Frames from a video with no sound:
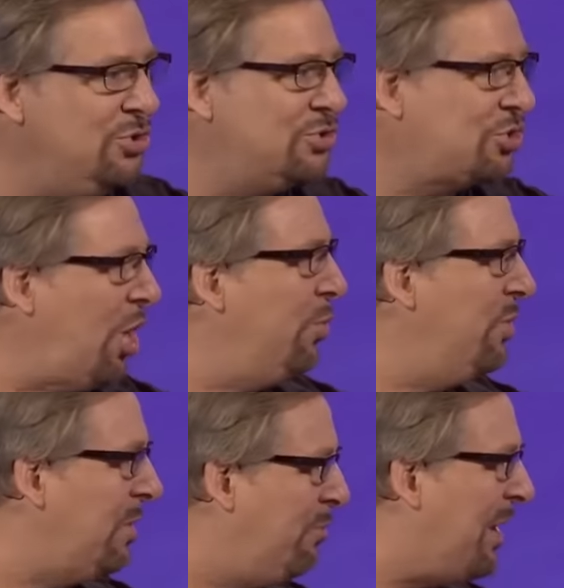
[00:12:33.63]
you start
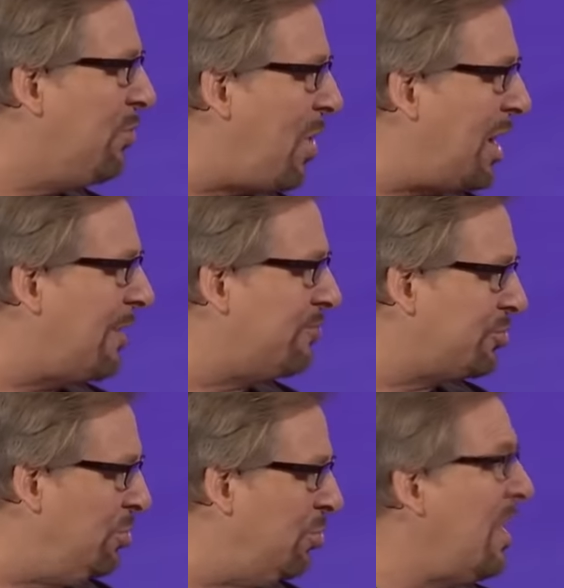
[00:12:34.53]
with the bedrock of
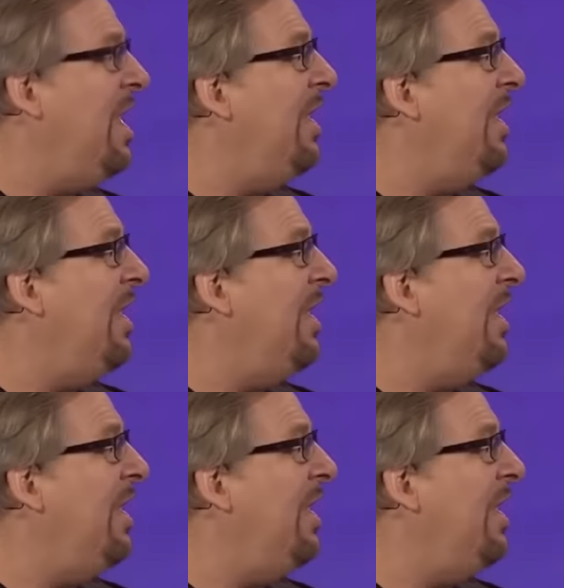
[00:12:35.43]
truth.